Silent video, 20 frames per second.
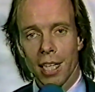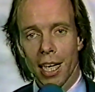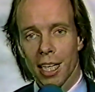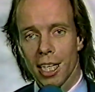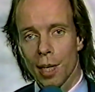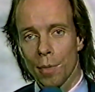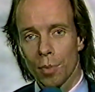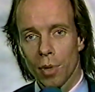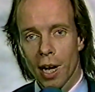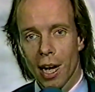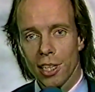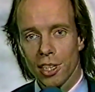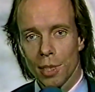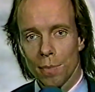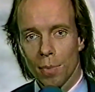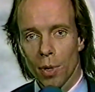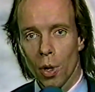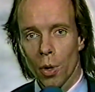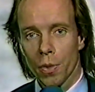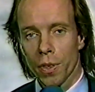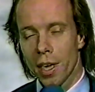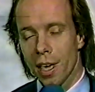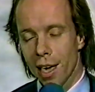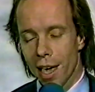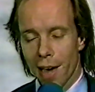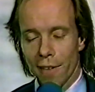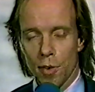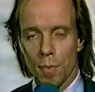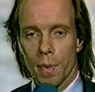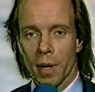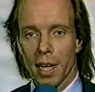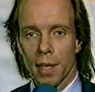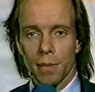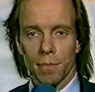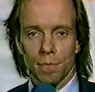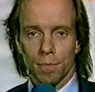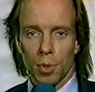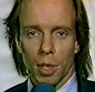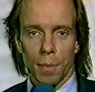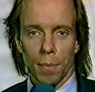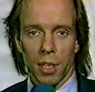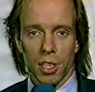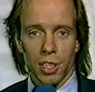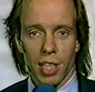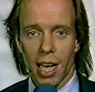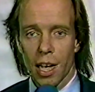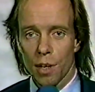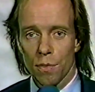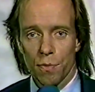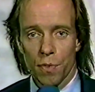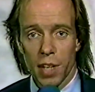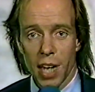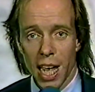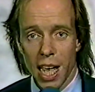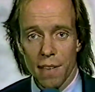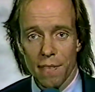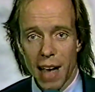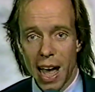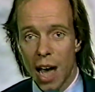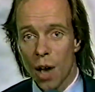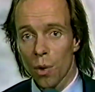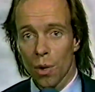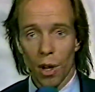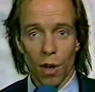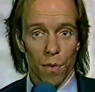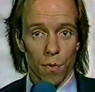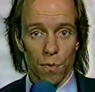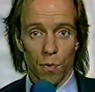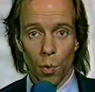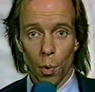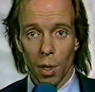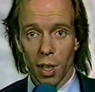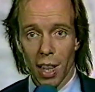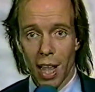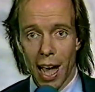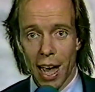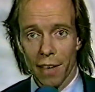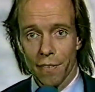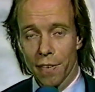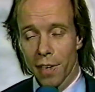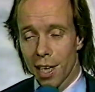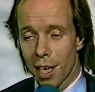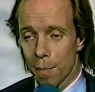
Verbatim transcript: taking a bronze in both, everybody pretty much counted Fadeev out for life.